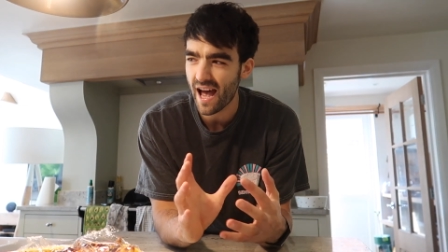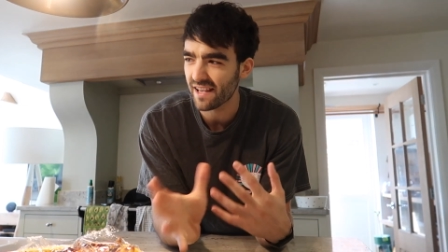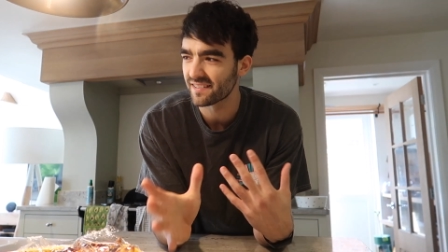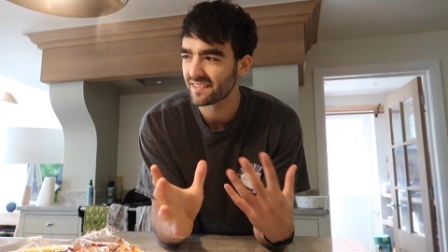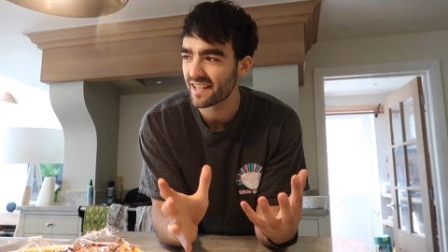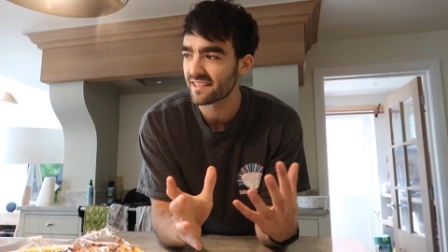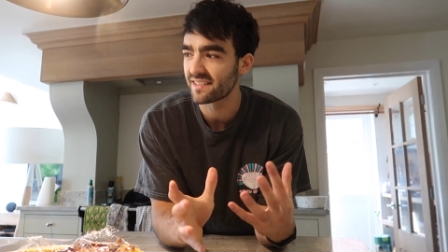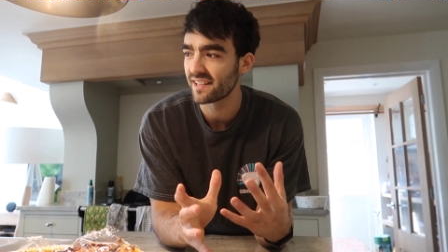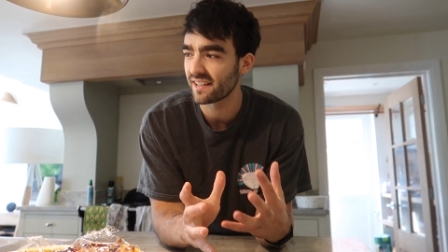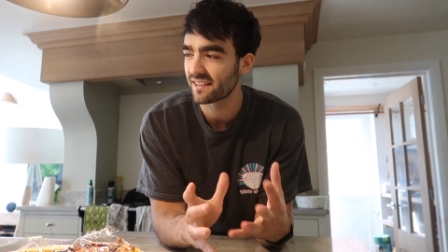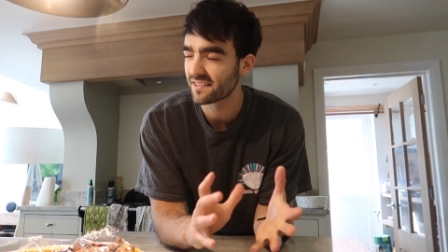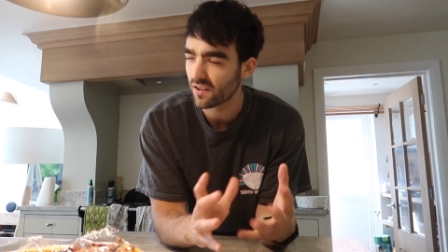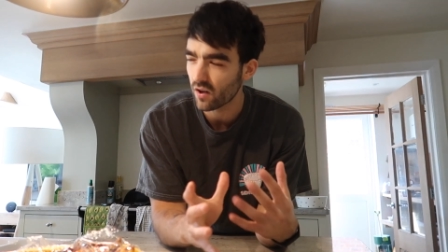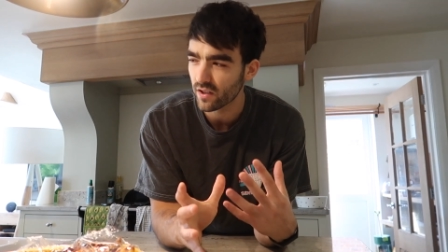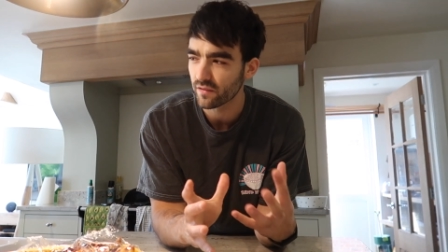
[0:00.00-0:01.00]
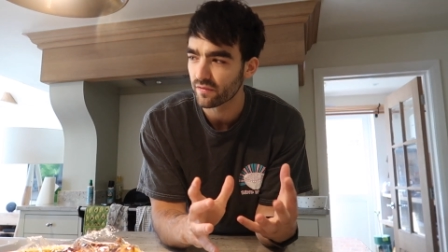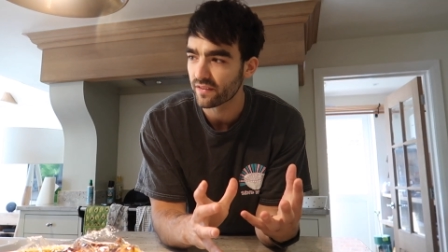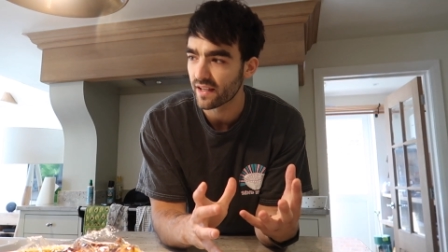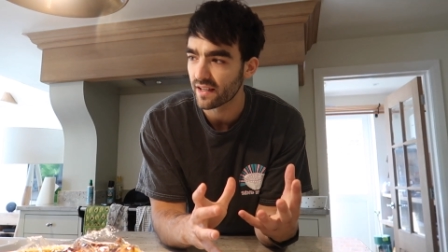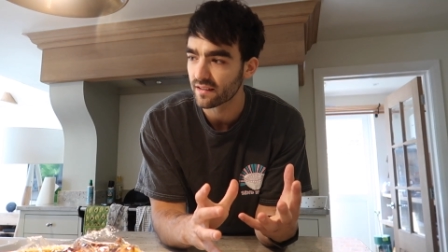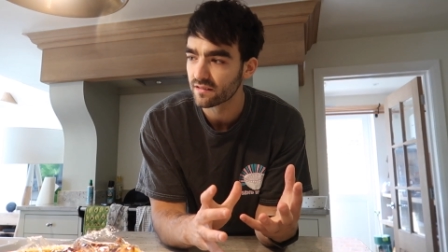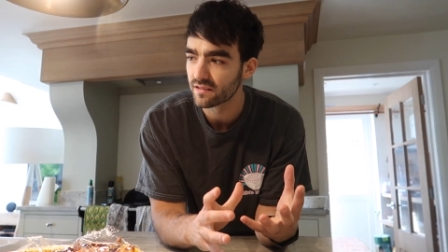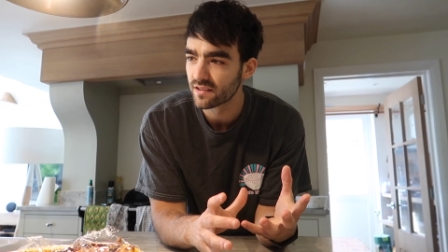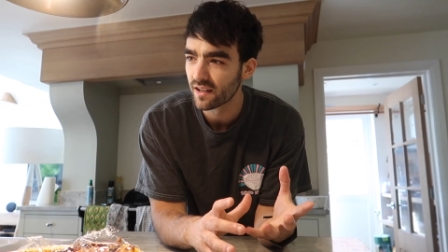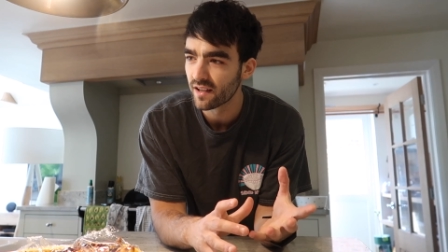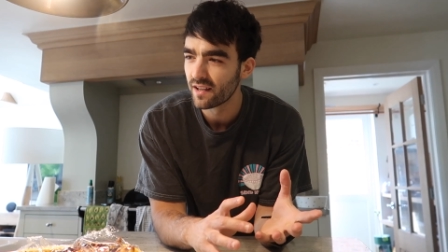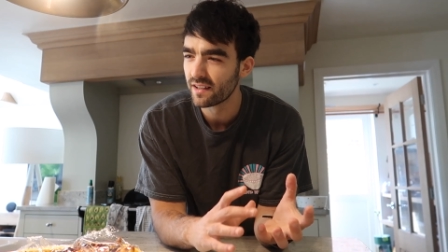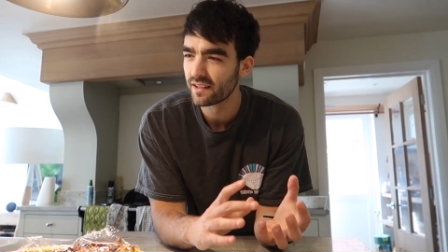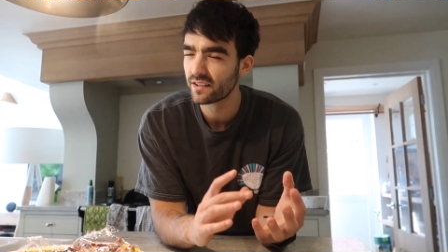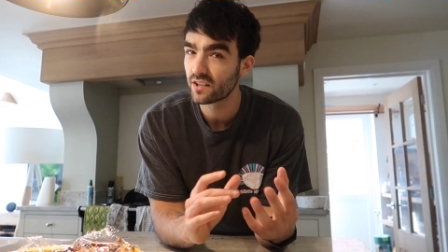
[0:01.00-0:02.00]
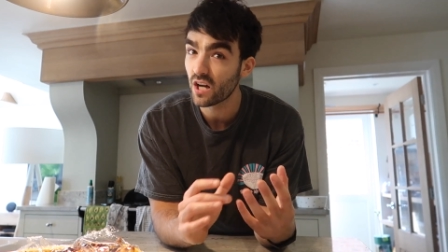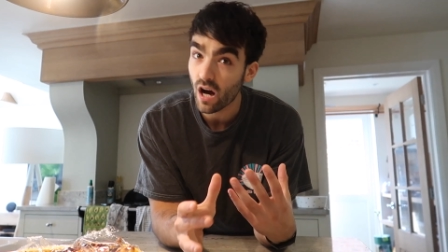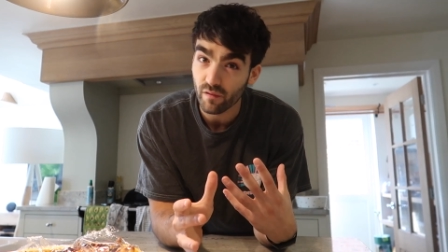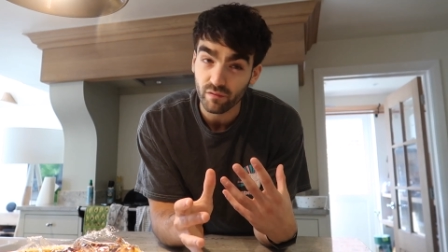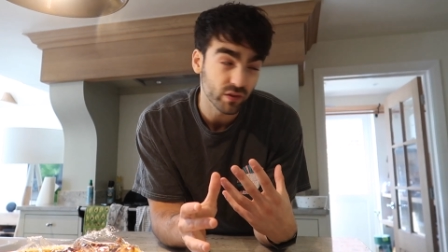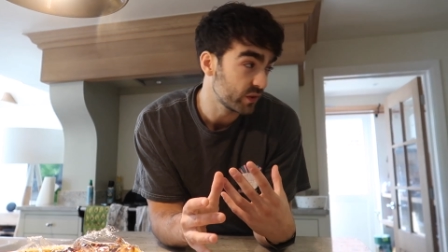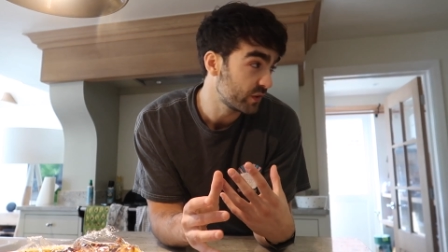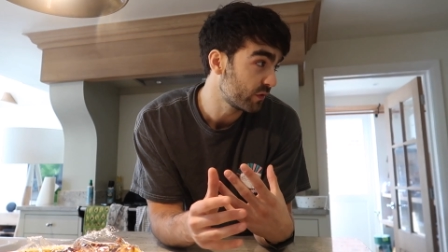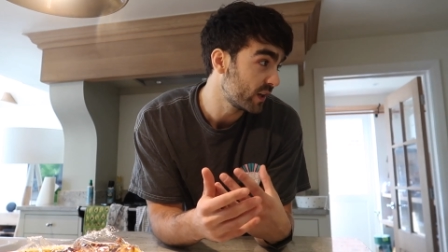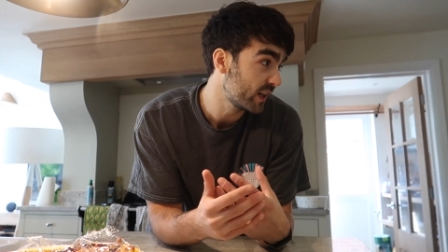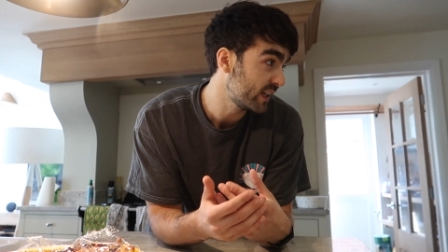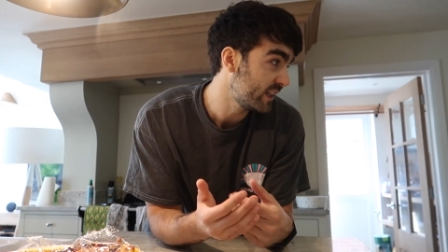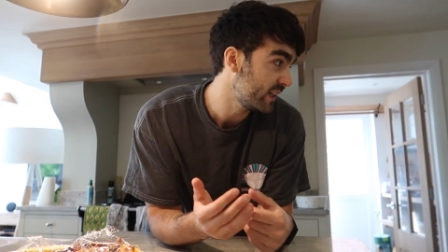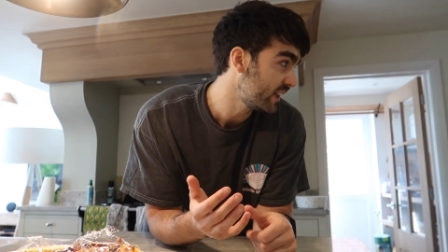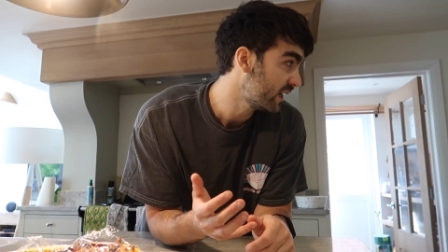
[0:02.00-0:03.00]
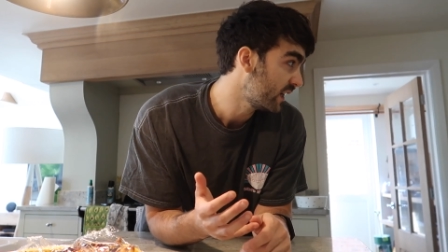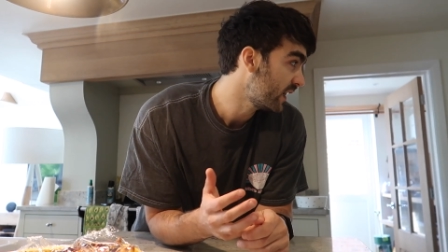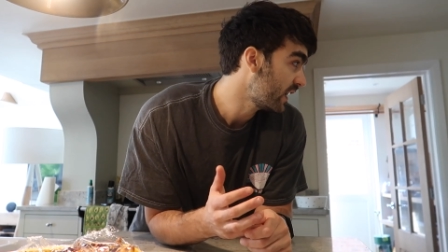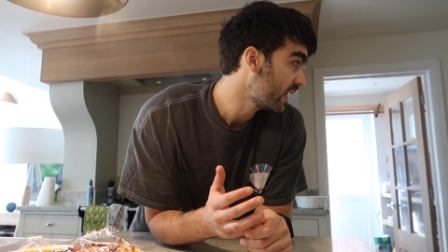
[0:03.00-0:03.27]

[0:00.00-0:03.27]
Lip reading: aesthetic side of things covered, really.